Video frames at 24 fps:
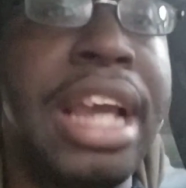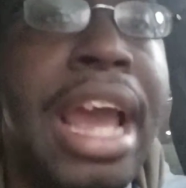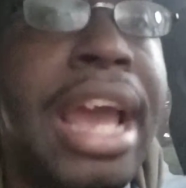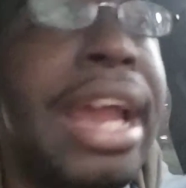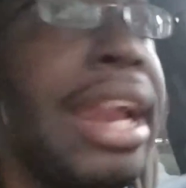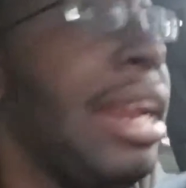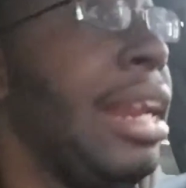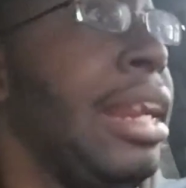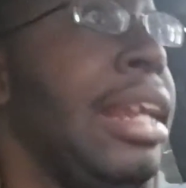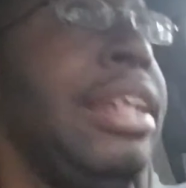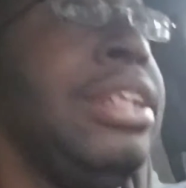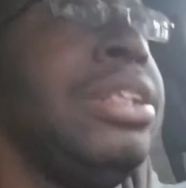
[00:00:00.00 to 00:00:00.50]
at
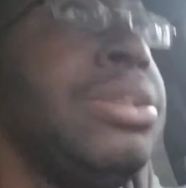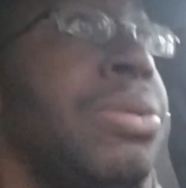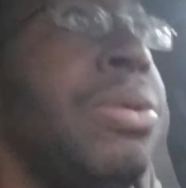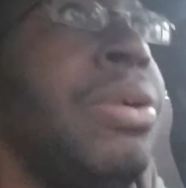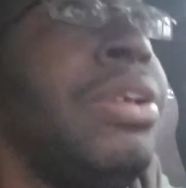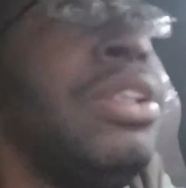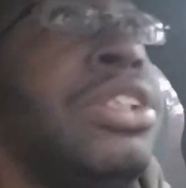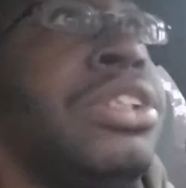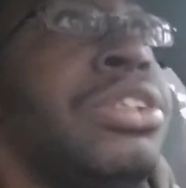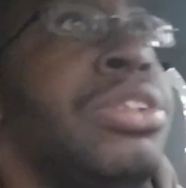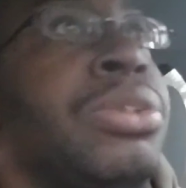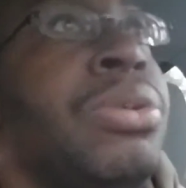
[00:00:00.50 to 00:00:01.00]
least
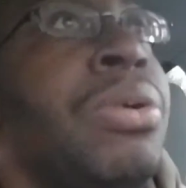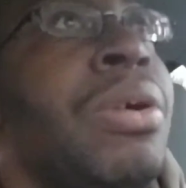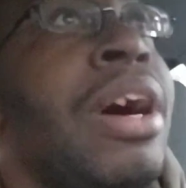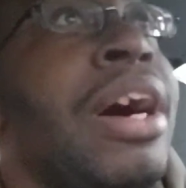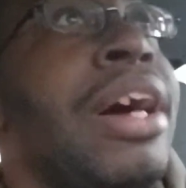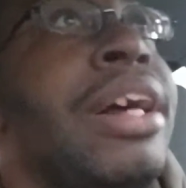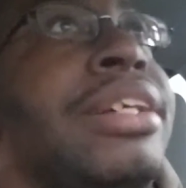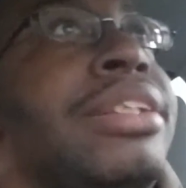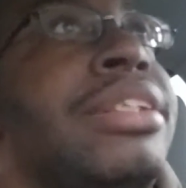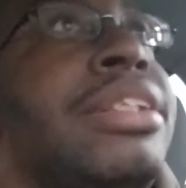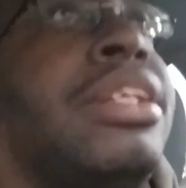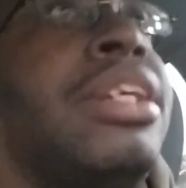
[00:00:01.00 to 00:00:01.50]
once or
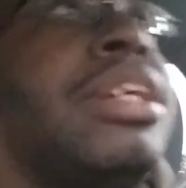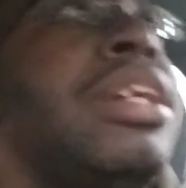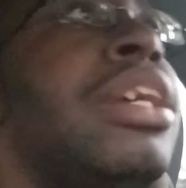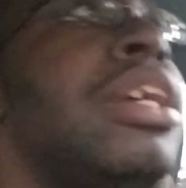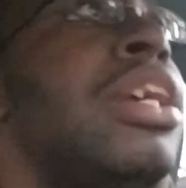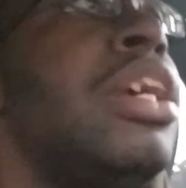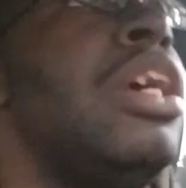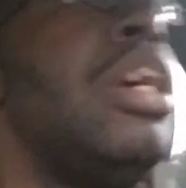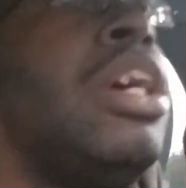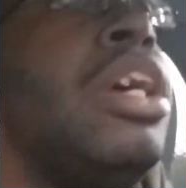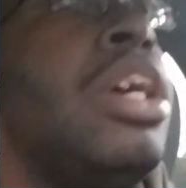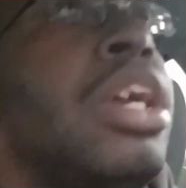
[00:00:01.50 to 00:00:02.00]
twice.
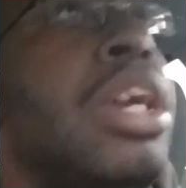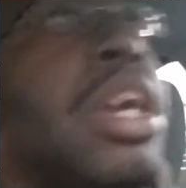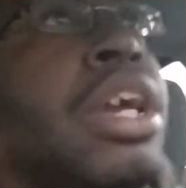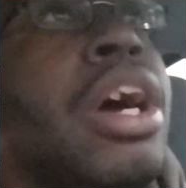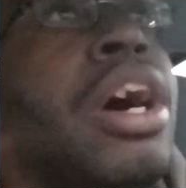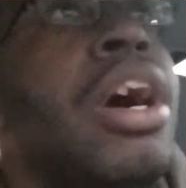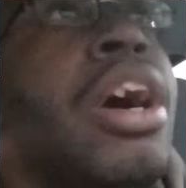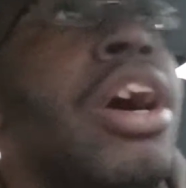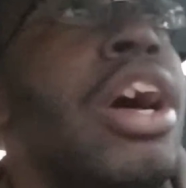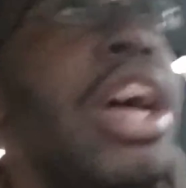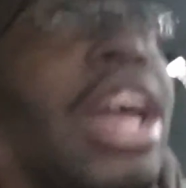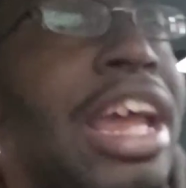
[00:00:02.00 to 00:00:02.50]

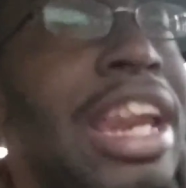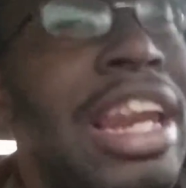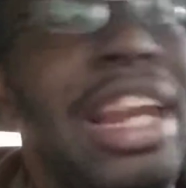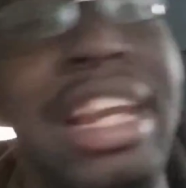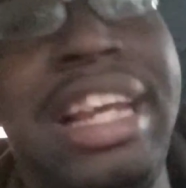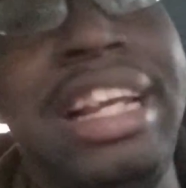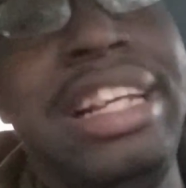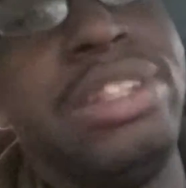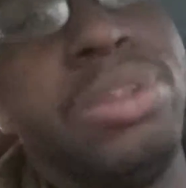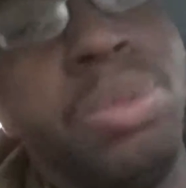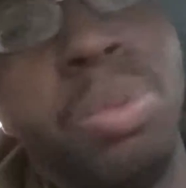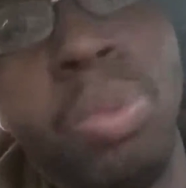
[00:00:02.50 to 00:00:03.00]
At
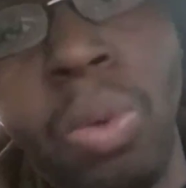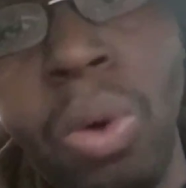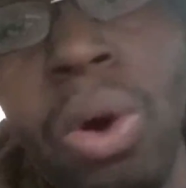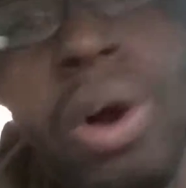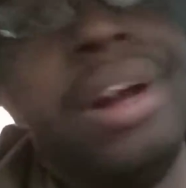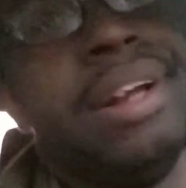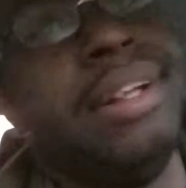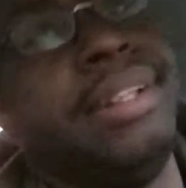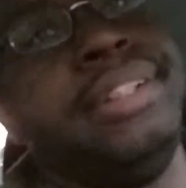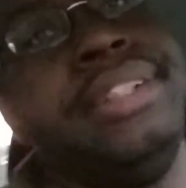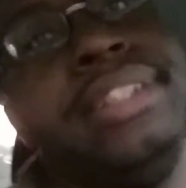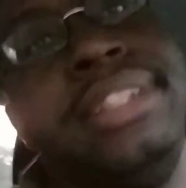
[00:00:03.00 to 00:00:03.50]
least
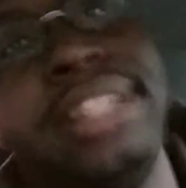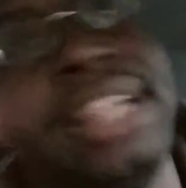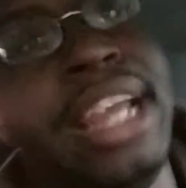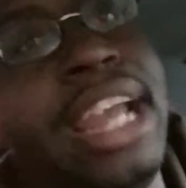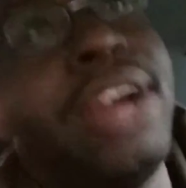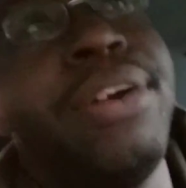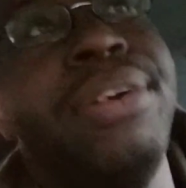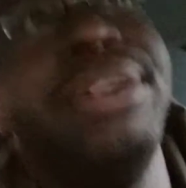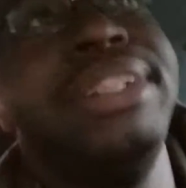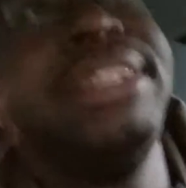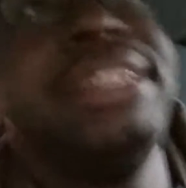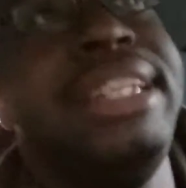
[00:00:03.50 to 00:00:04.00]
once,
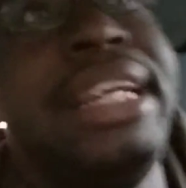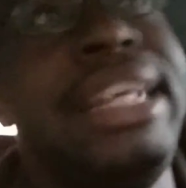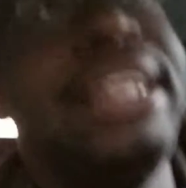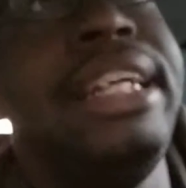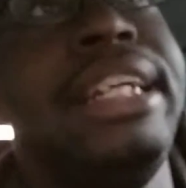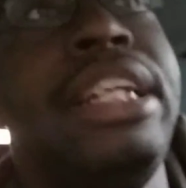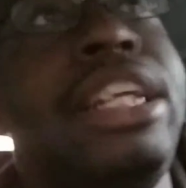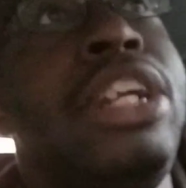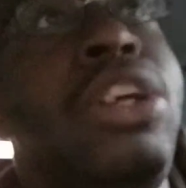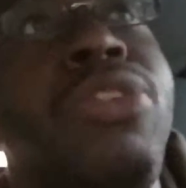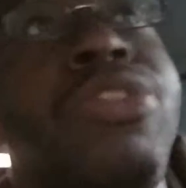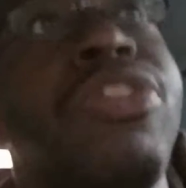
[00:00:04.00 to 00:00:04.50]

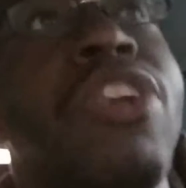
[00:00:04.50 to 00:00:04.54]
guaranteed. You've